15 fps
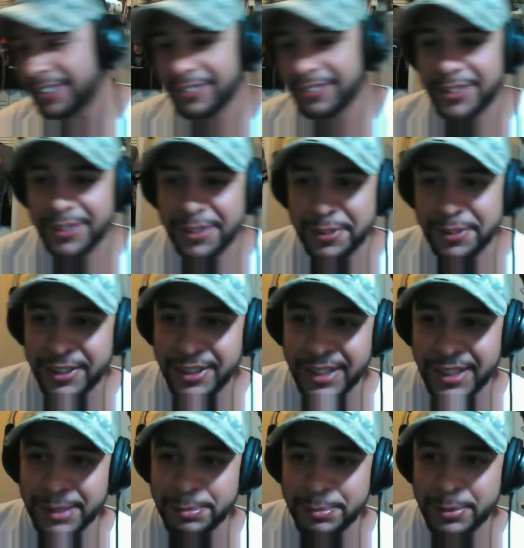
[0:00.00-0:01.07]
of the show,
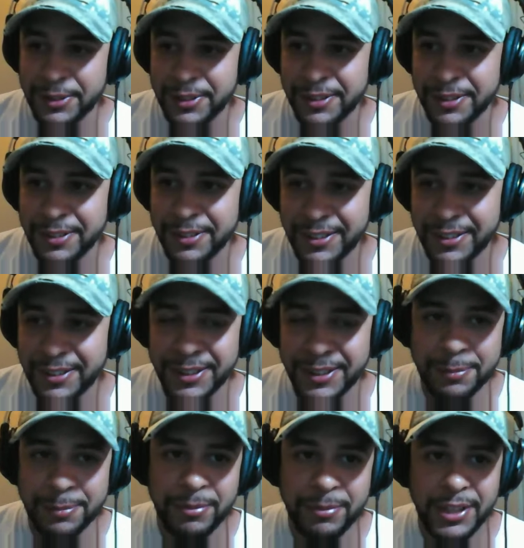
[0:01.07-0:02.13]
In-N-Out Burger.
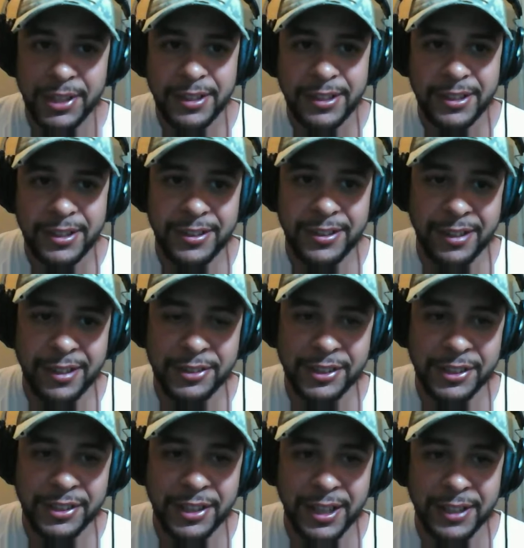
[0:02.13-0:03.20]
Um, yeah. You know,
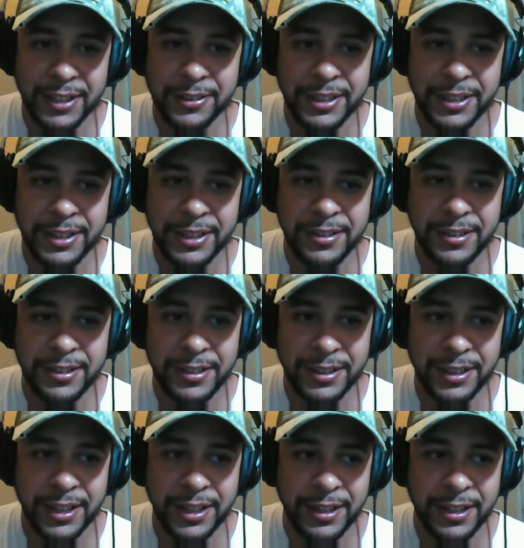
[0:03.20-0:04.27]
obviously you guys are eating a
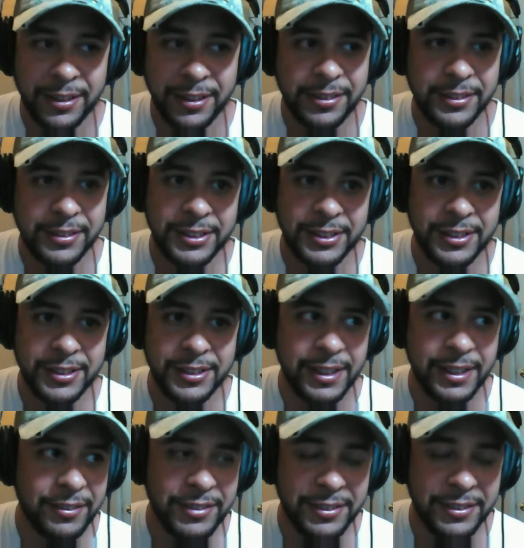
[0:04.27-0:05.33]
lot healthier, so they
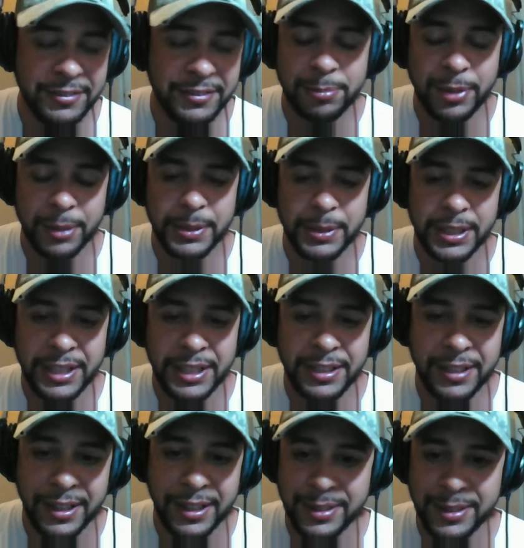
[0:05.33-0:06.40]
haven't even probably
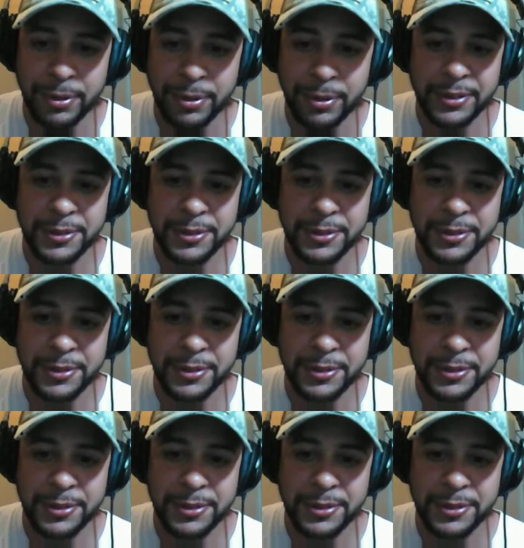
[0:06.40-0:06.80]
eaten at these burger